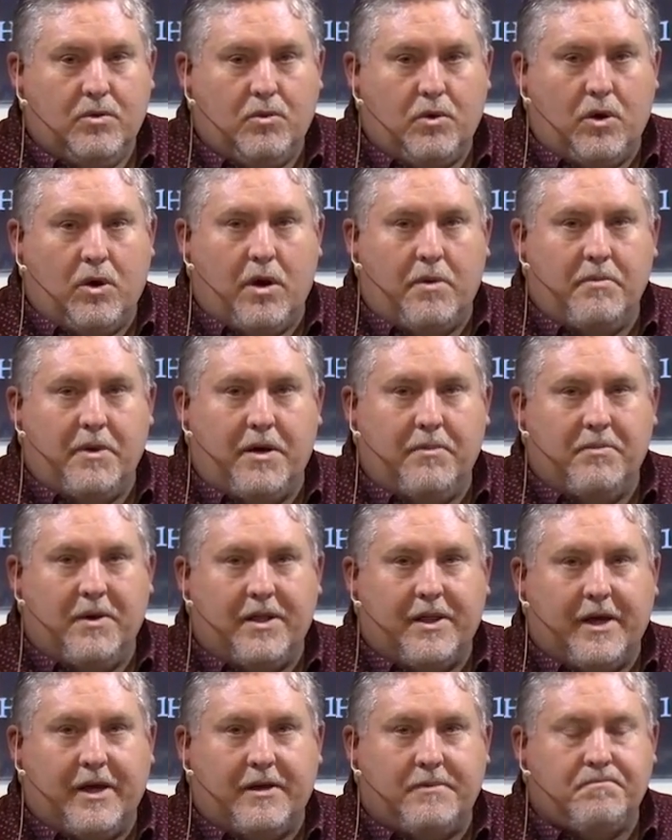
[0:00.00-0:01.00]
What do I mean
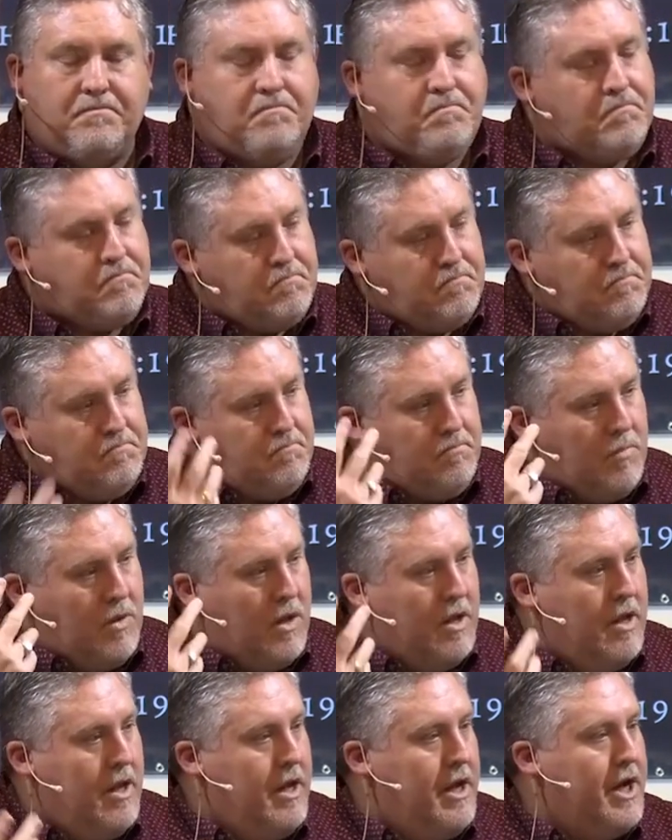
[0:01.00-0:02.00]
by that?
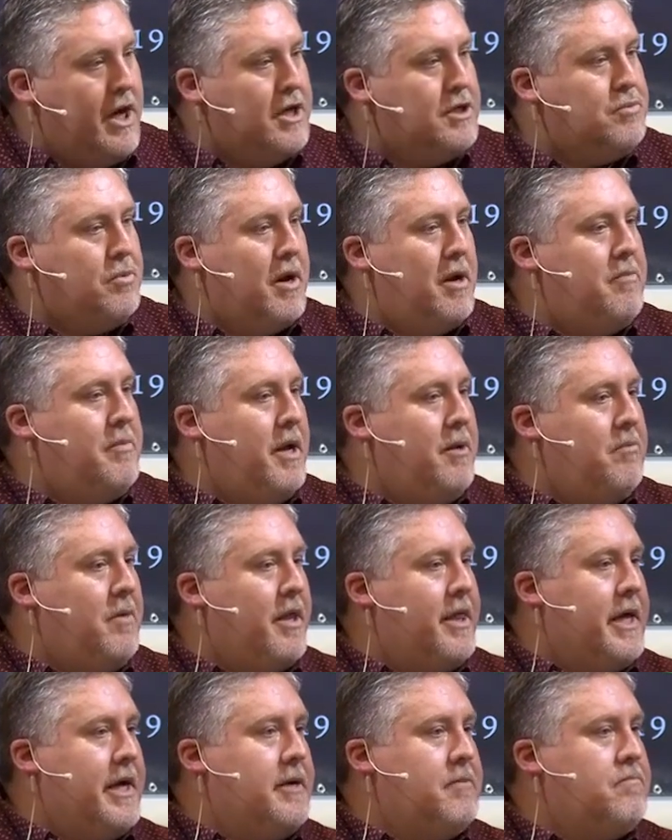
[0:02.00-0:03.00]
Here's what I mean
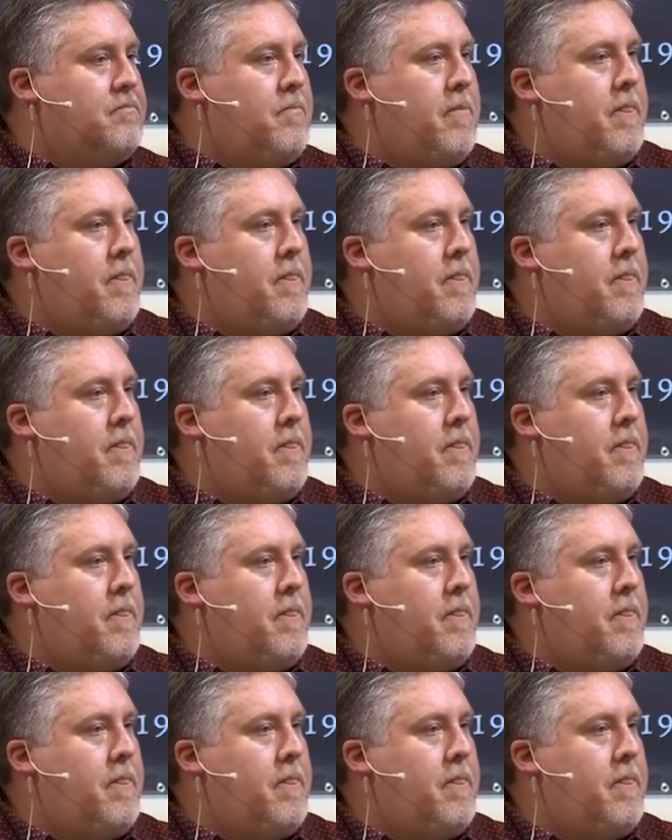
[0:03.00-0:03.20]
by that